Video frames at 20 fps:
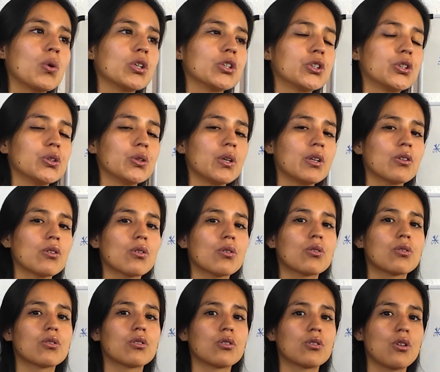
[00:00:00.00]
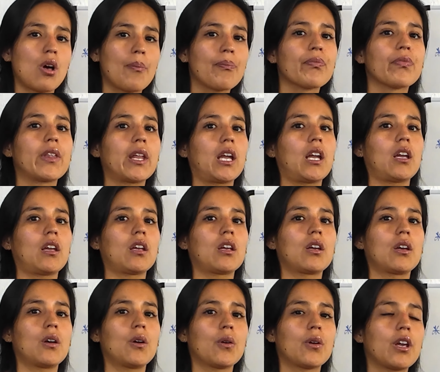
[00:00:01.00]
were doing something,
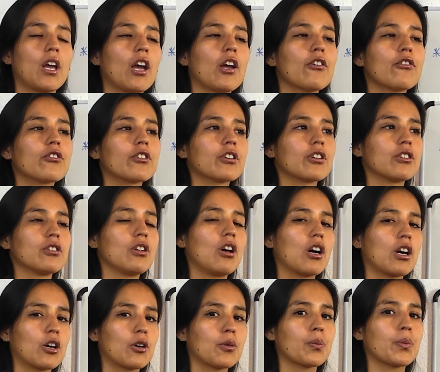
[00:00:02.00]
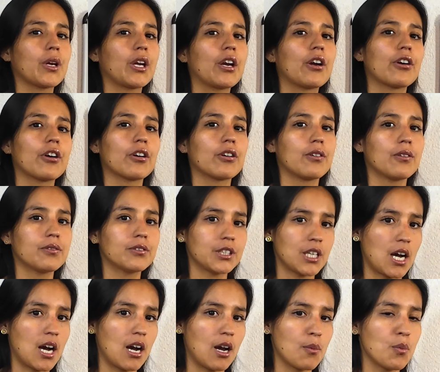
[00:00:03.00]
okay, for a longer period of
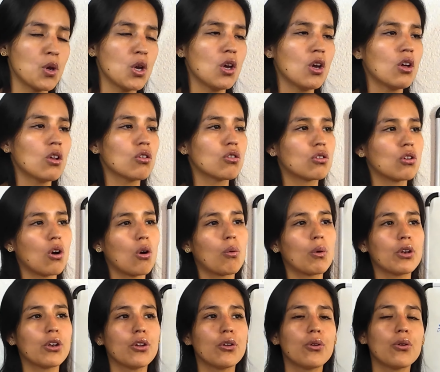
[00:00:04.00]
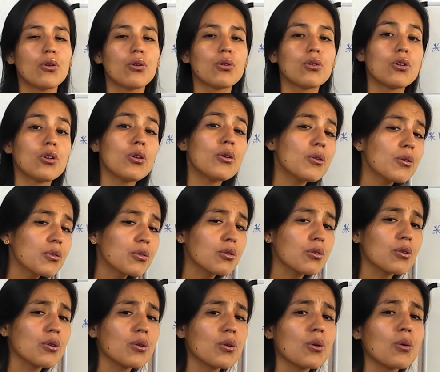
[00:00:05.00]
time. So when you use
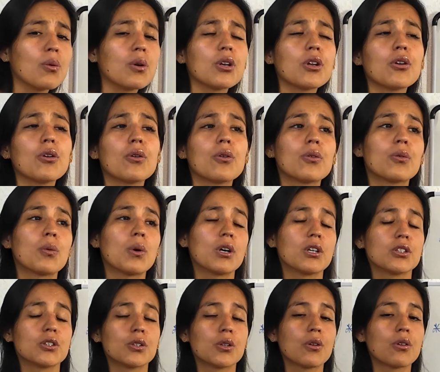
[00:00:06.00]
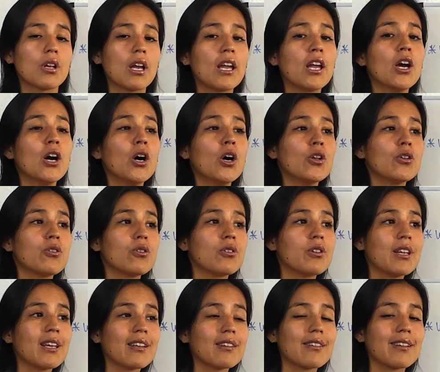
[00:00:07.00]
used to, when you want to say two
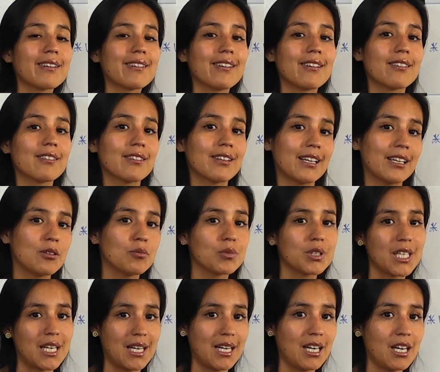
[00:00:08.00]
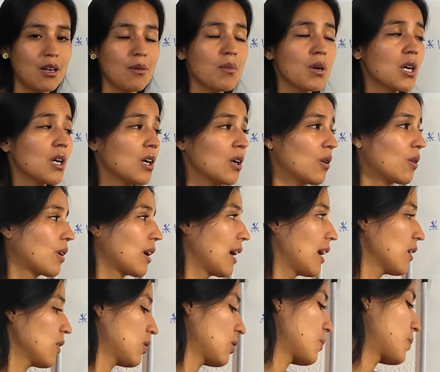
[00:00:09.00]
things at the same time,
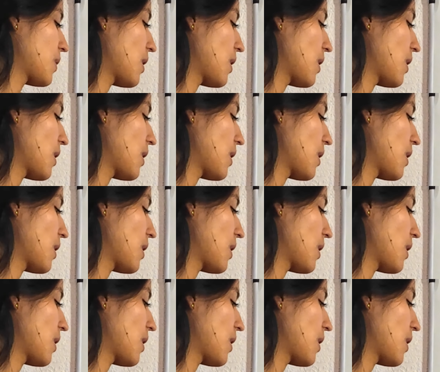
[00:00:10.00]
okay, so